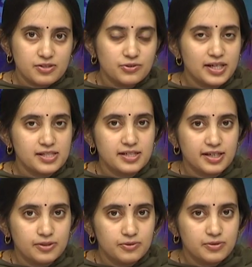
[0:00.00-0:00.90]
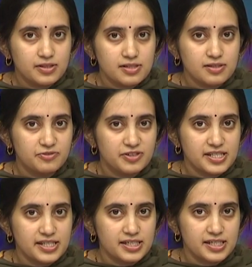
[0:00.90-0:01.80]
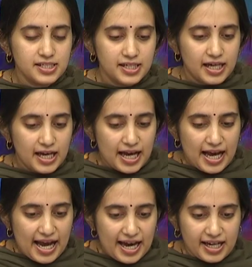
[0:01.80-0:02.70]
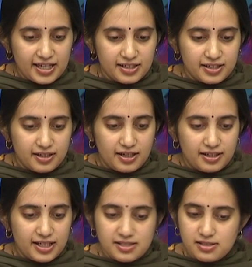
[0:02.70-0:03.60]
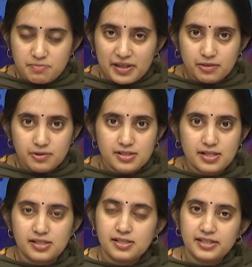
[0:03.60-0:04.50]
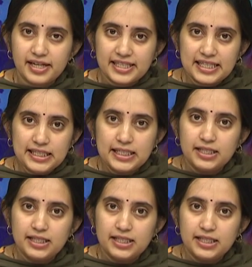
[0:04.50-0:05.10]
Today is day 2, this is the first session and let's just begin with the session directly.